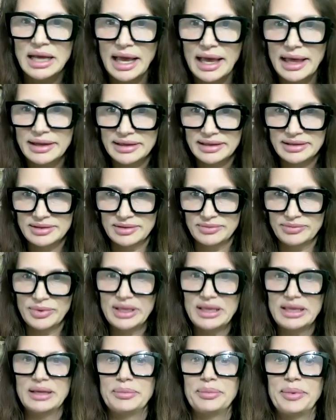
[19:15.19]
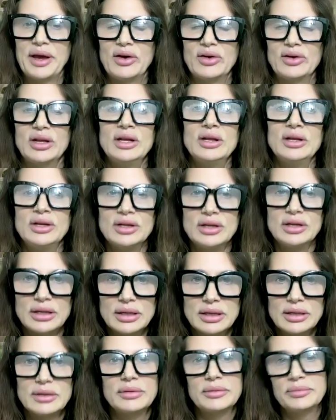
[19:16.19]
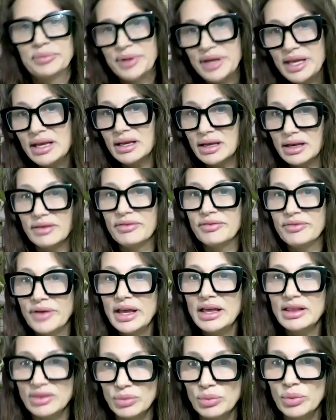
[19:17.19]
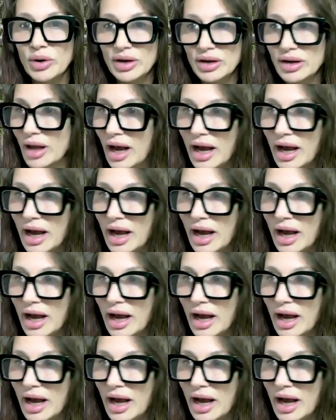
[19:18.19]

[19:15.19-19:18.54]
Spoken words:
And it's really about being in a faith walk,